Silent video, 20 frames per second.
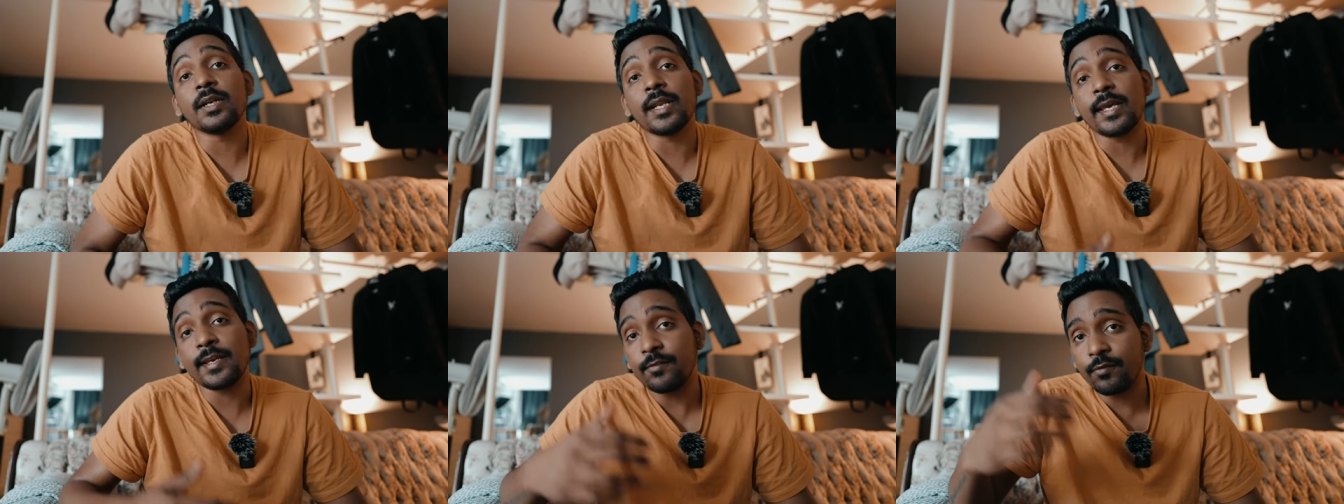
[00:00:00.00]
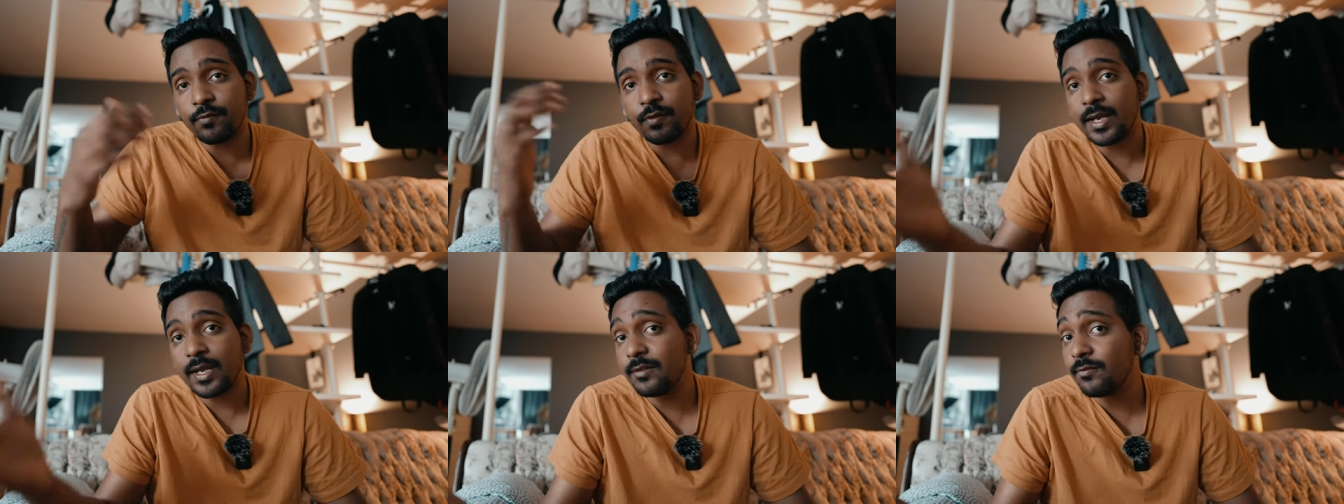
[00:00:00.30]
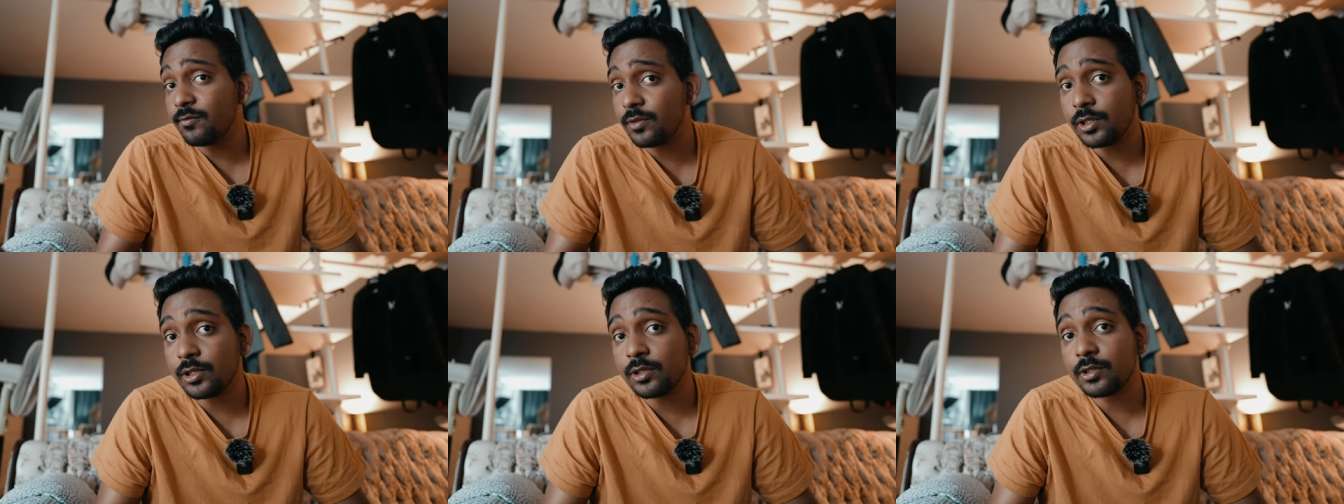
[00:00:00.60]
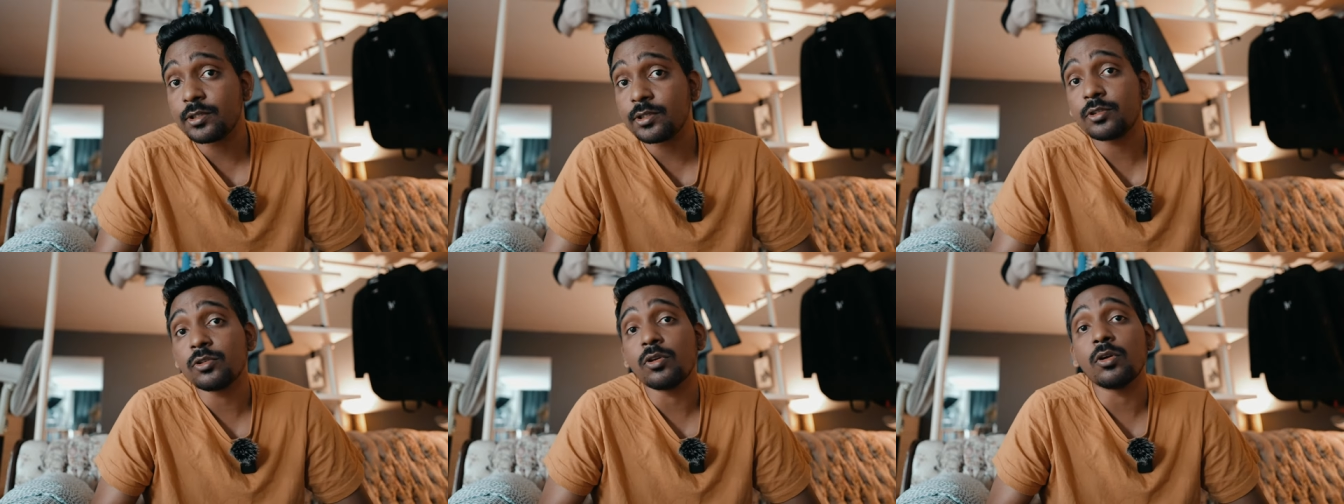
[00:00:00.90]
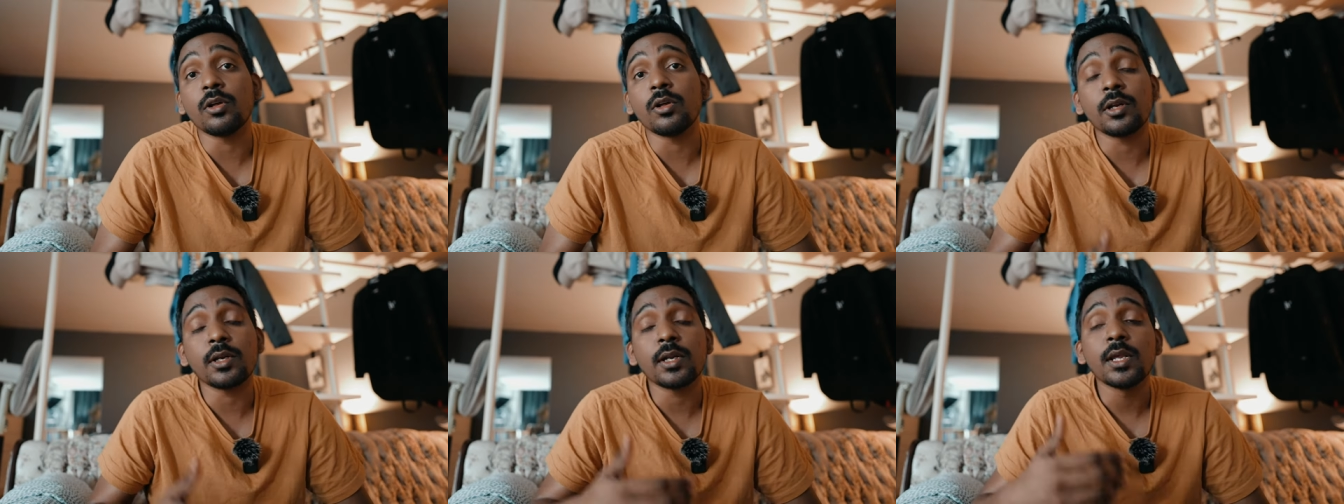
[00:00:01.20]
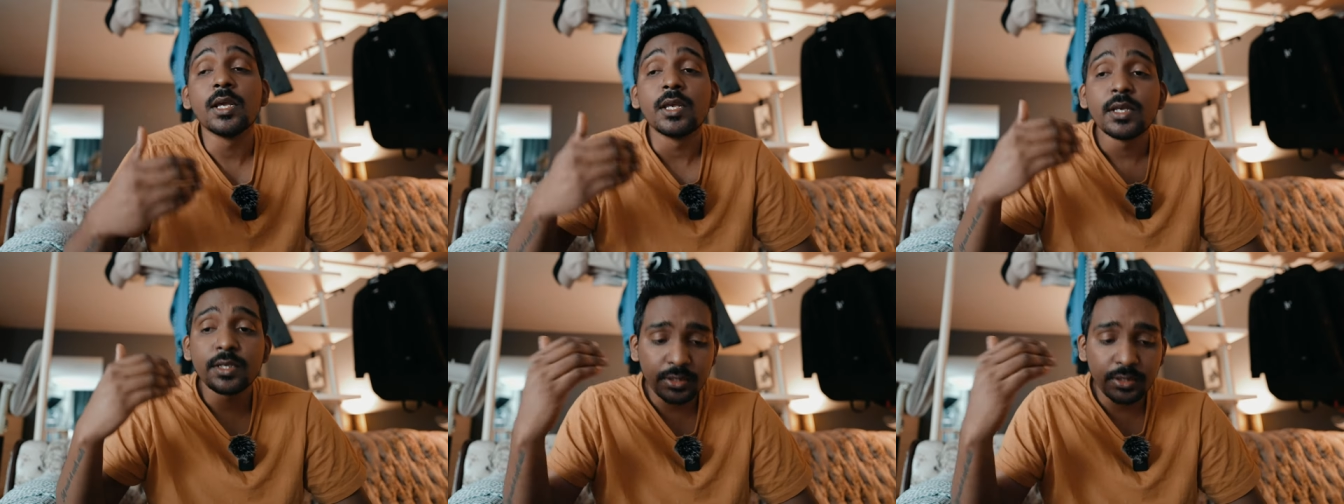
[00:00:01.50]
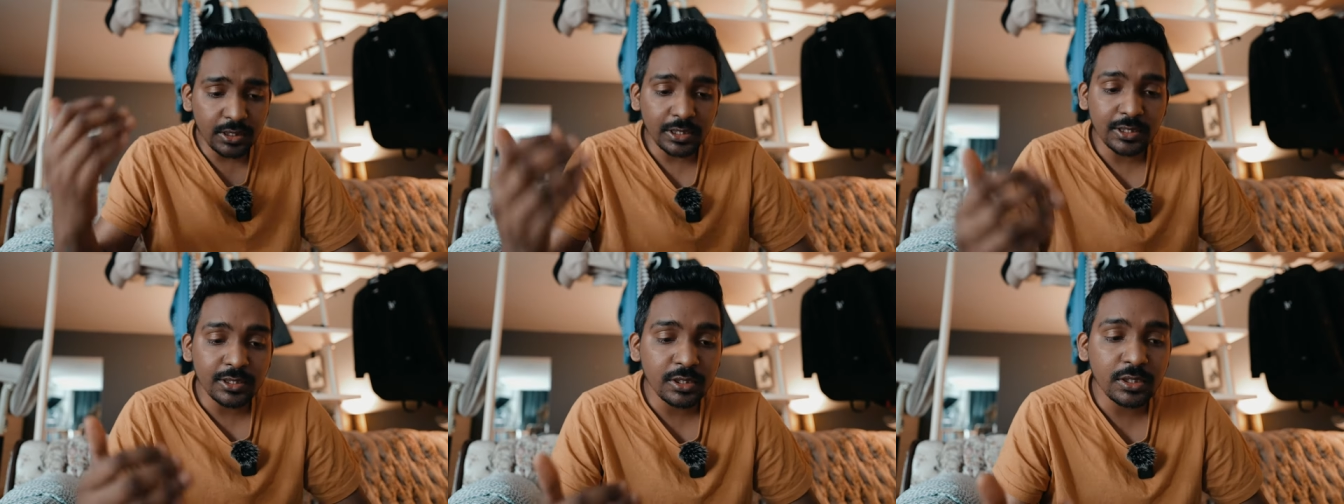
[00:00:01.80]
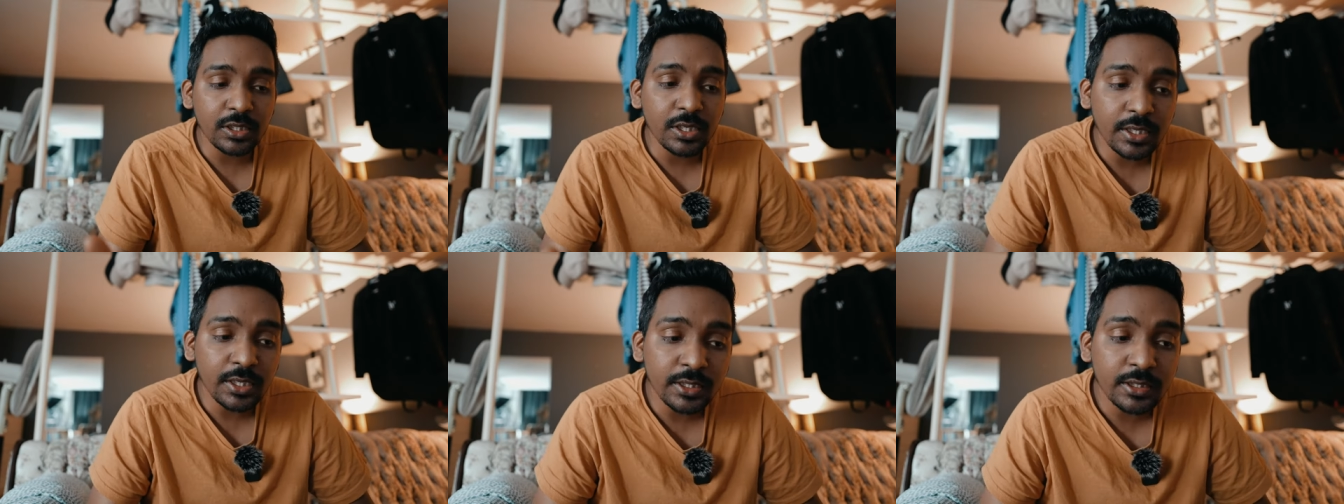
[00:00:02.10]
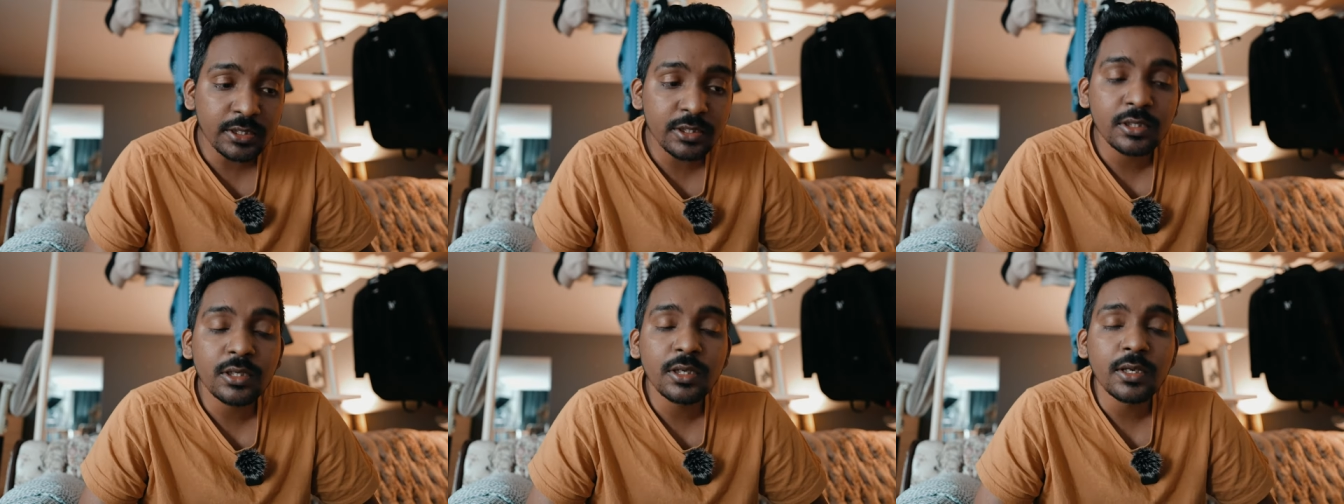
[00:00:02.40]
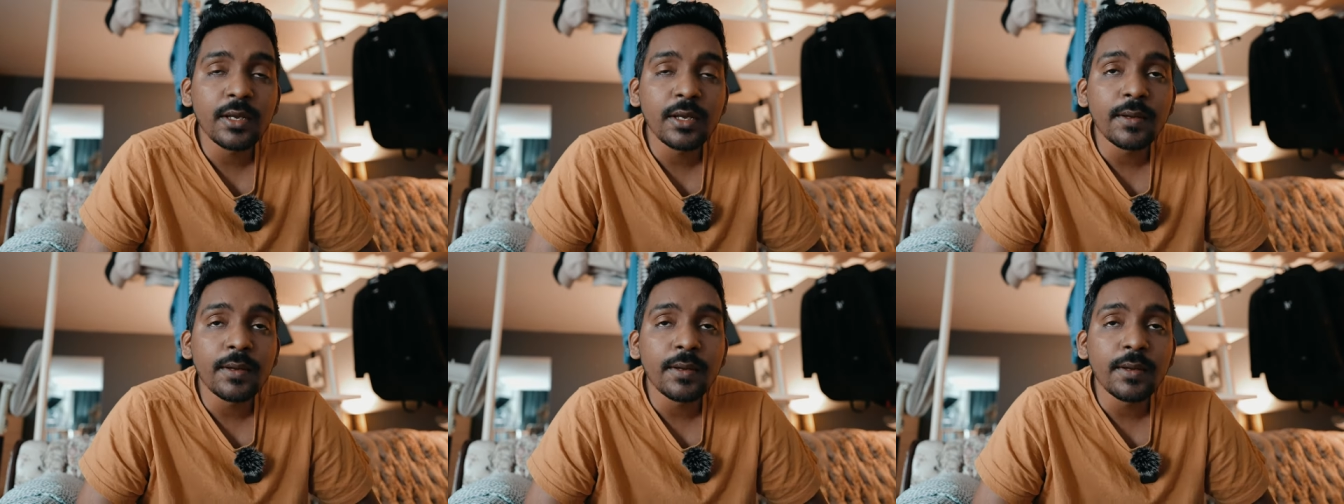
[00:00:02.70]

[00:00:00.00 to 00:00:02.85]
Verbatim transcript: like 5 years or 6 years